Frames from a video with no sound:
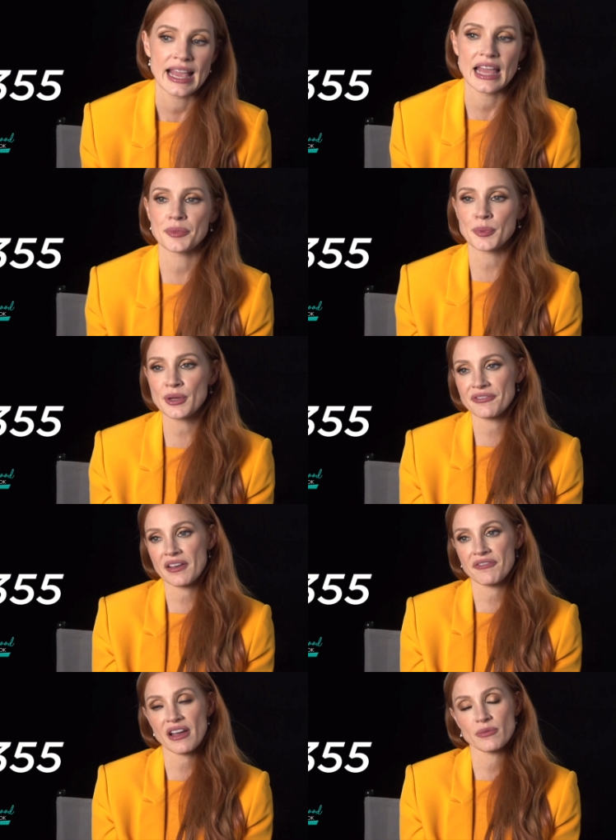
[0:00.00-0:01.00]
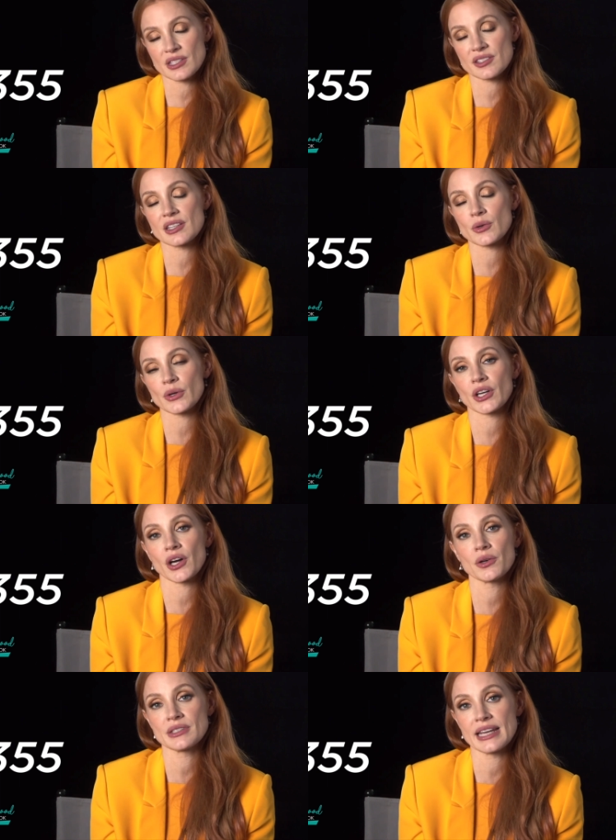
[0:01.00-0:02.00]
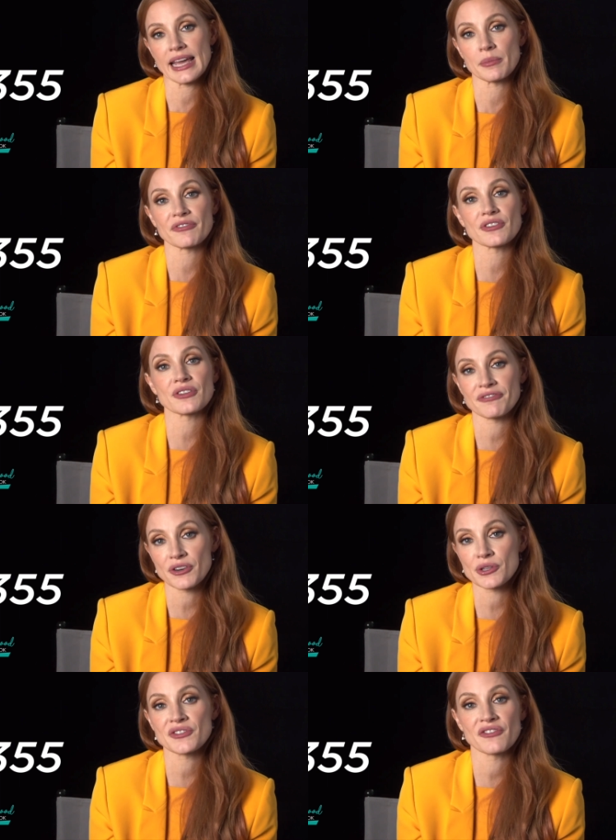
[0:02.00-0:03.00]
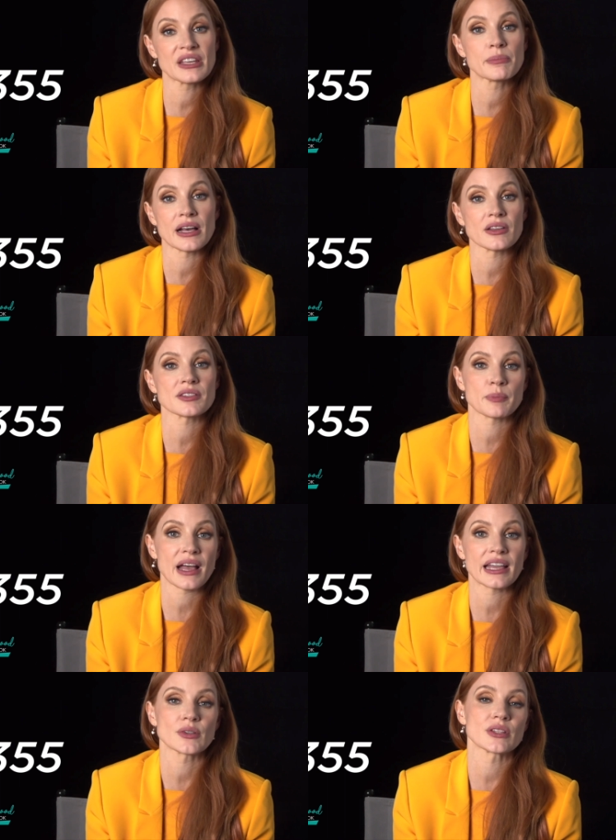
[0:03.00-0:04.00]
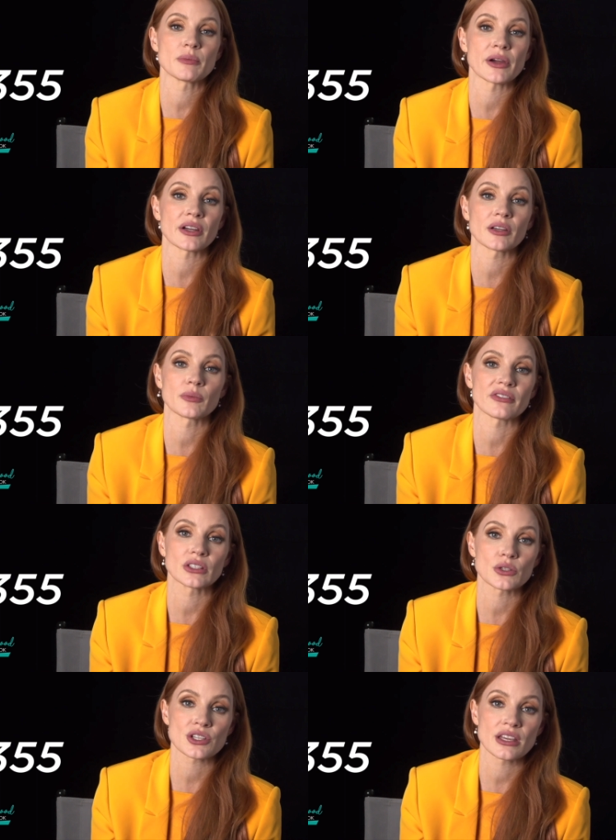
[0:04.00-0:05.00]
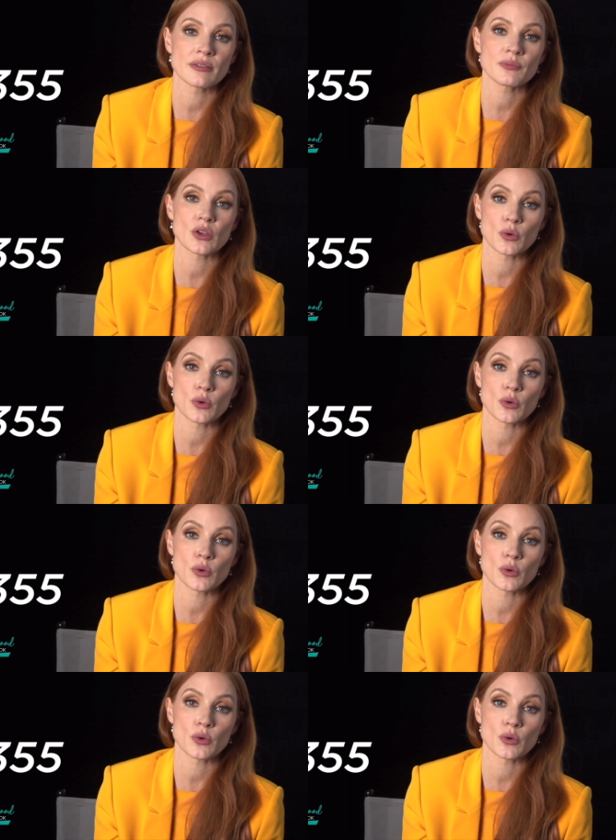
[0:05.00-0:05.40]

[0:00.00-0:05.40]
And 355 was a secret code name for the first female spy during the American Revolution